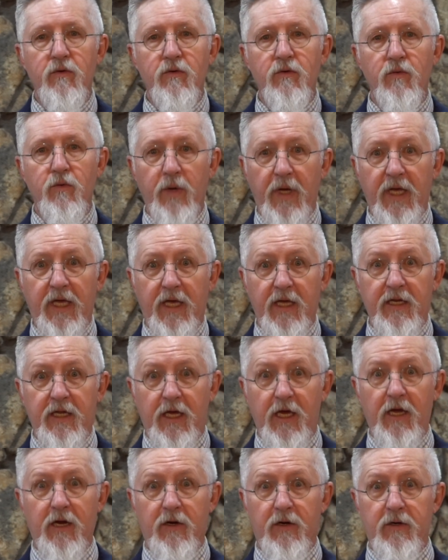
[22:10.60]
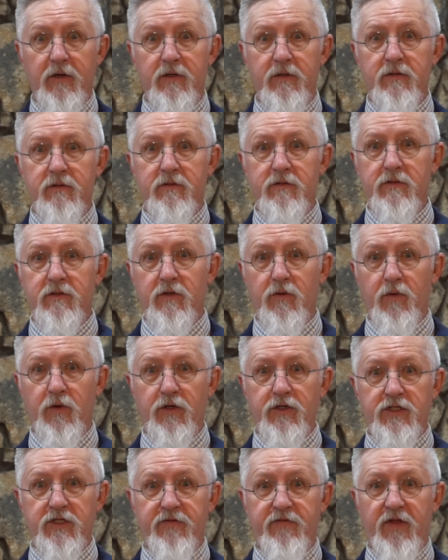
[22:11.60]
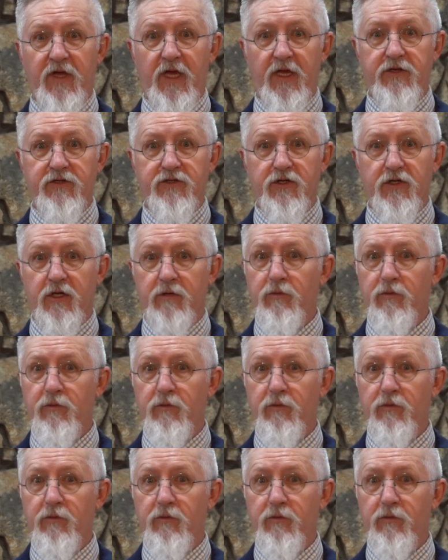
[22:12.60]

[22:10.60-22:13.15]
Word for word: We can hear the words of the angel,